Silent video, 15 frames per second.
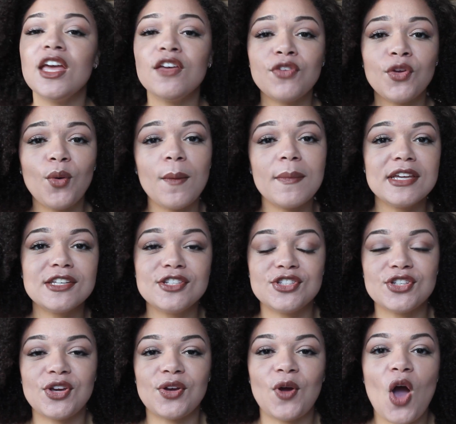If you want me to
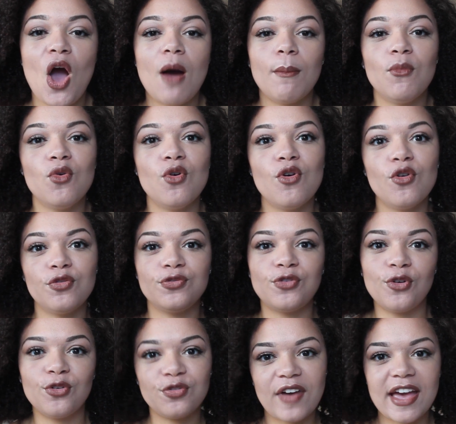do more
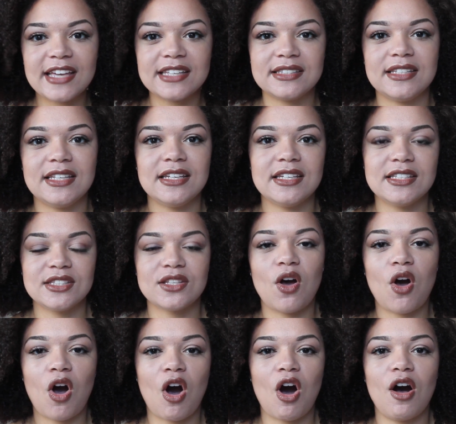full faces
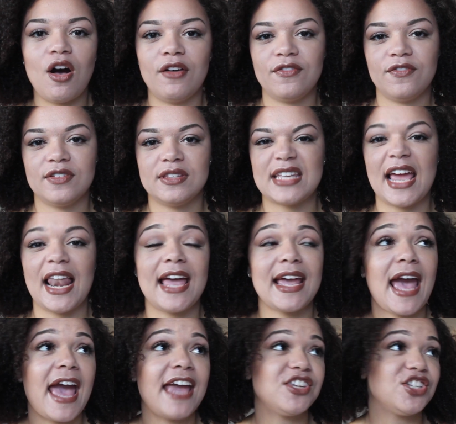of, say, like
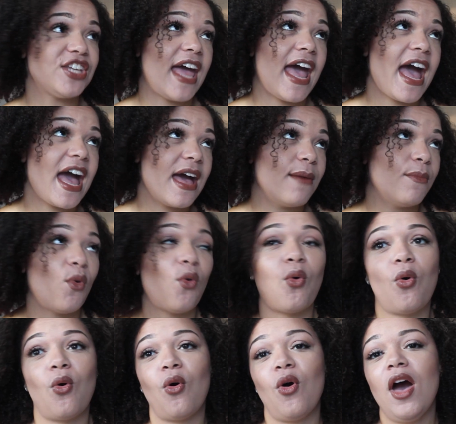H&M
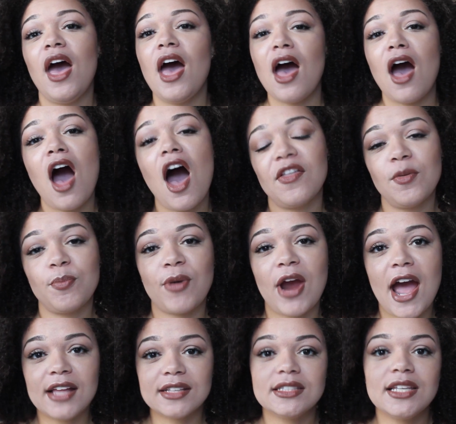or other
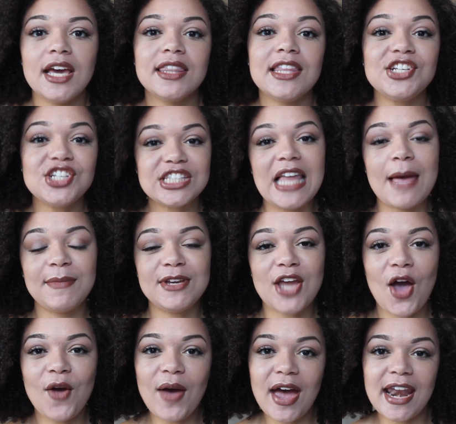brands, then just let me know
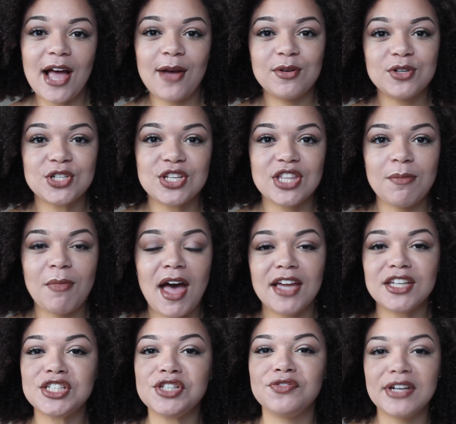and I will do them. I
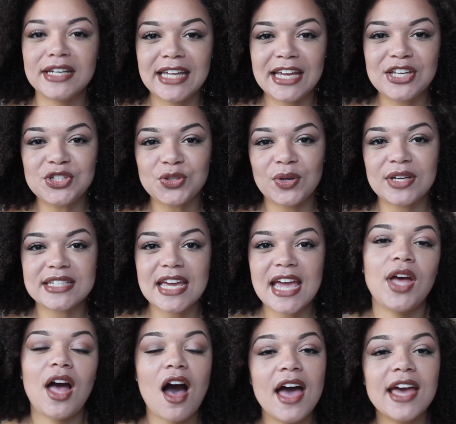actually really enjoyed
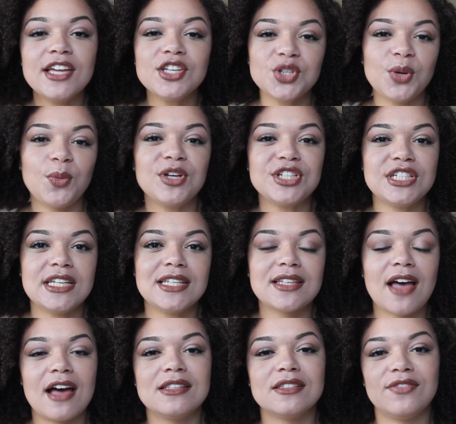it. I enjoy watching these
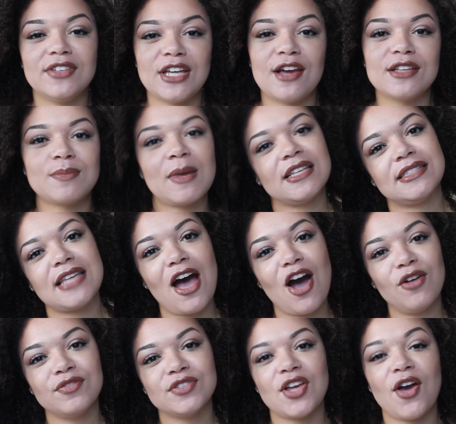kinds of videos
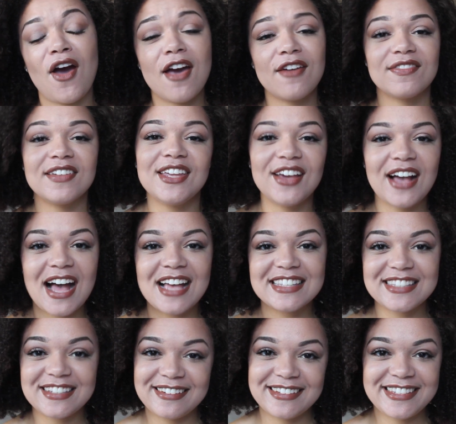myself, so hopefully you guys
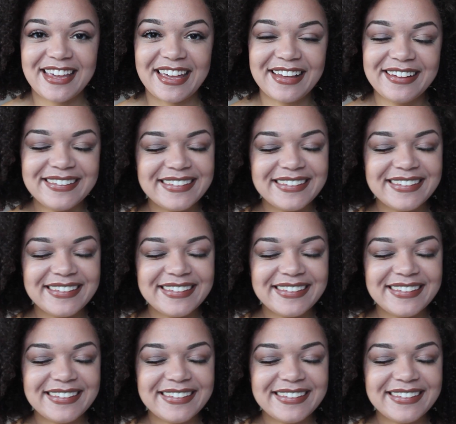do too.